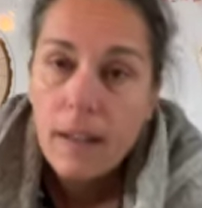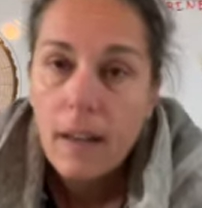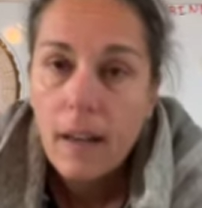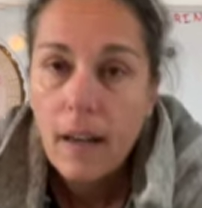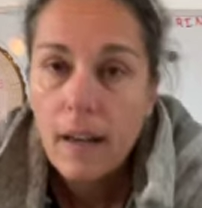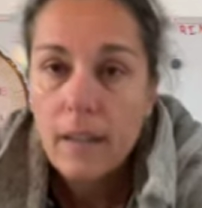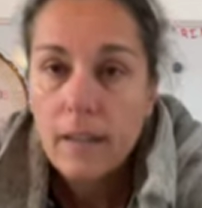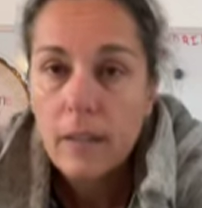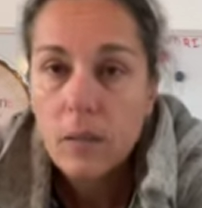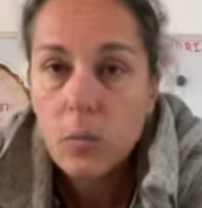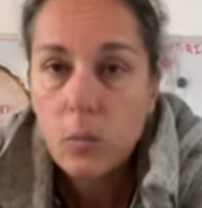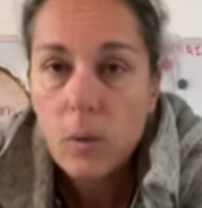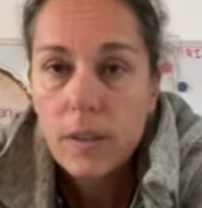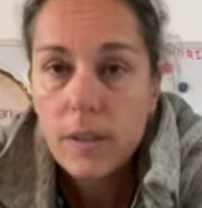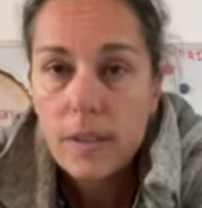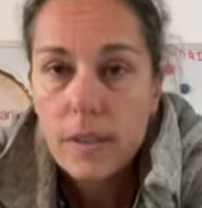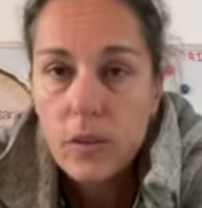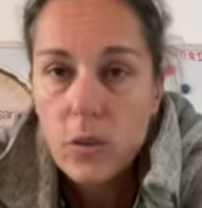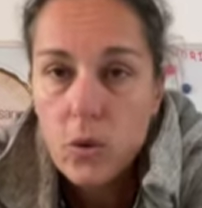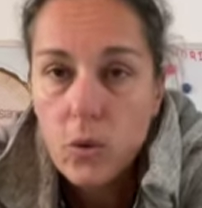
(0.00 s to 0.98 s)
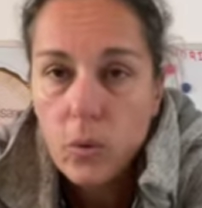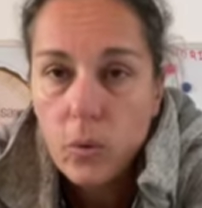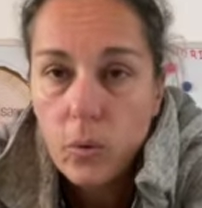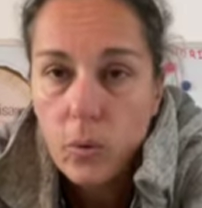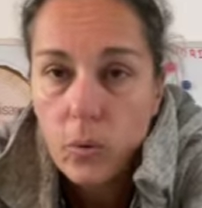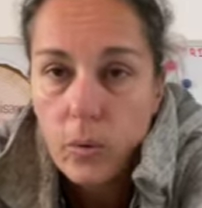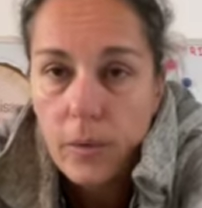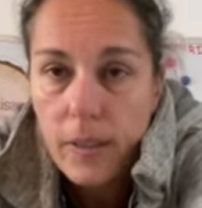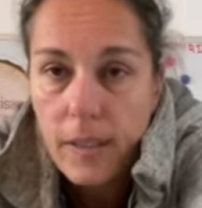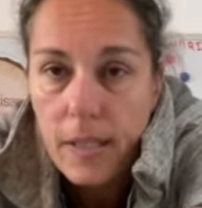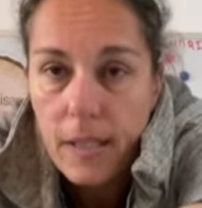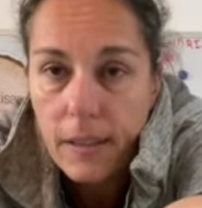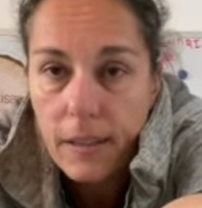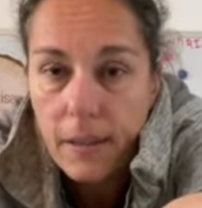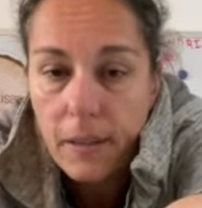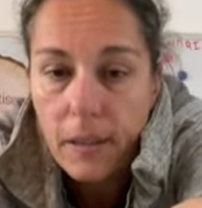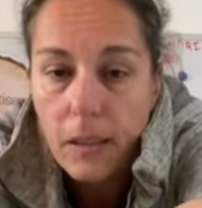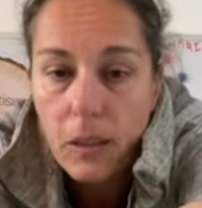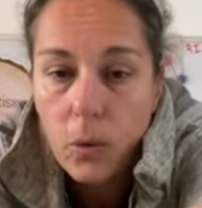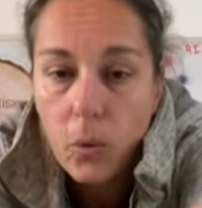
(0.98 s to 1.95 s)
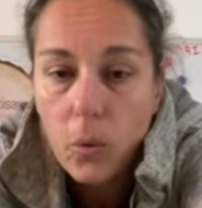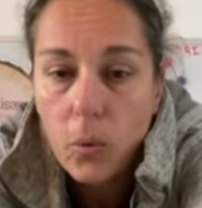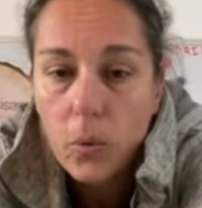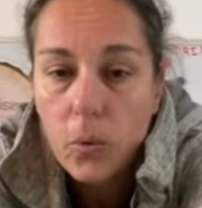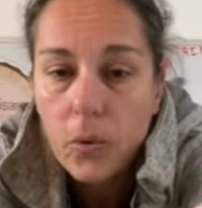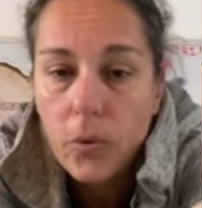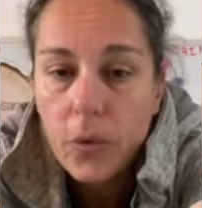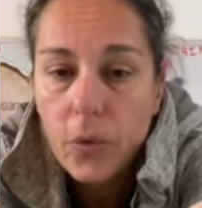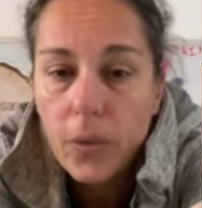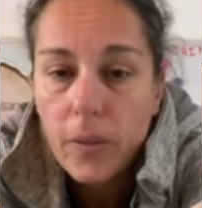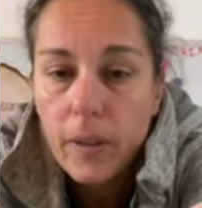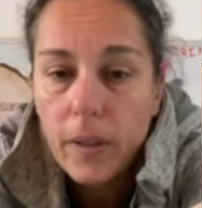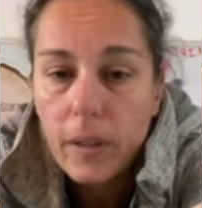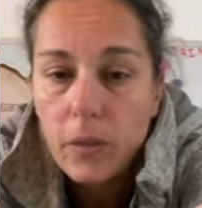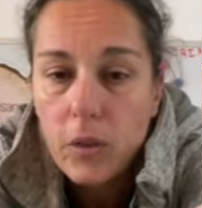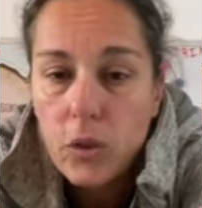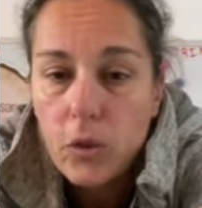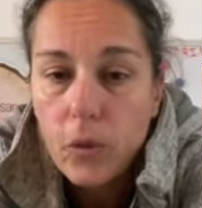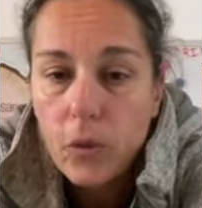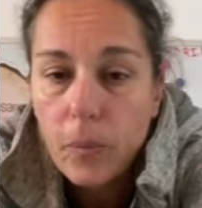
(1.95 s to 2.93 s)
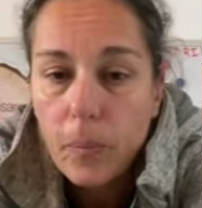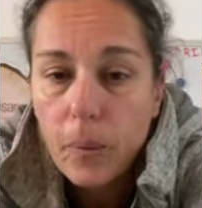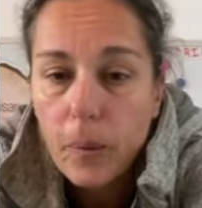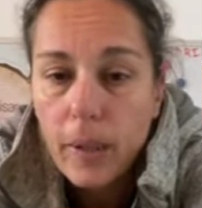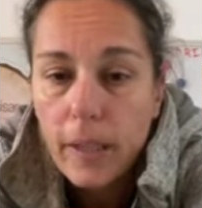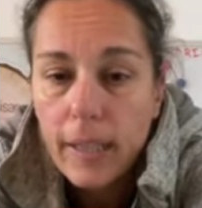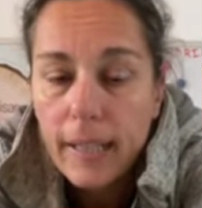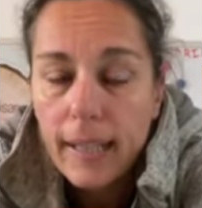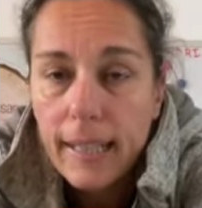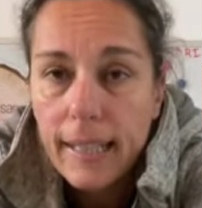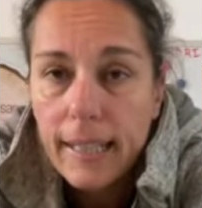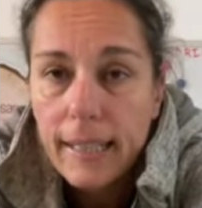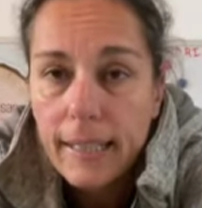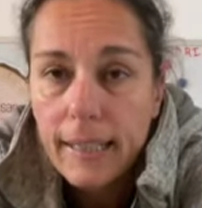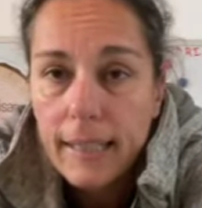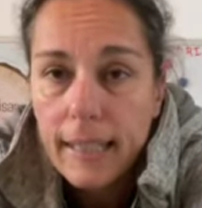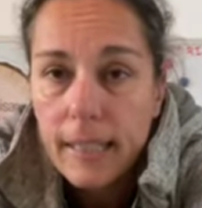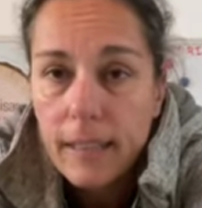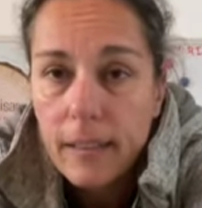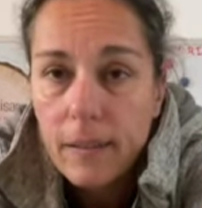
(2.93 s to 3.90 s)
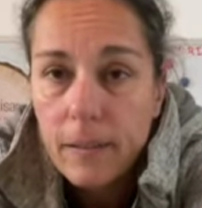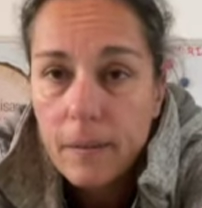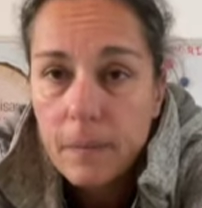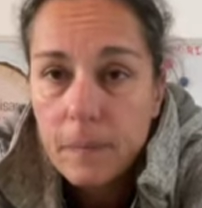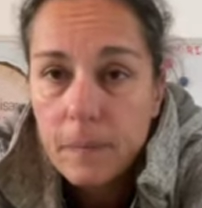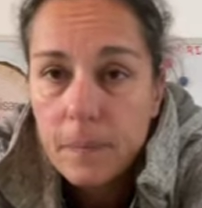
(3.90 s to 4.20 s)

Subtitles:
And then what they do, there's little holes, so they just put it in here.